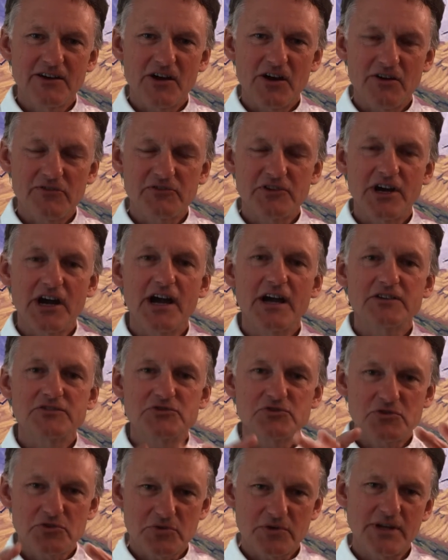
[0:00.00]
of
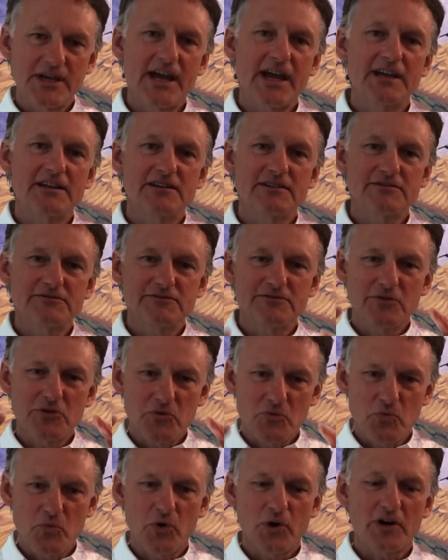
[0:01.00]
God's creative
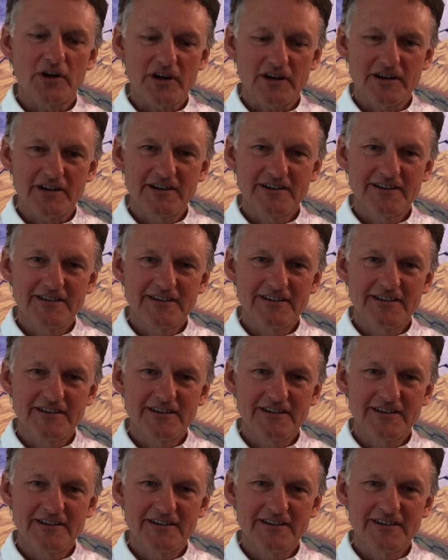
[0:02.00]
work.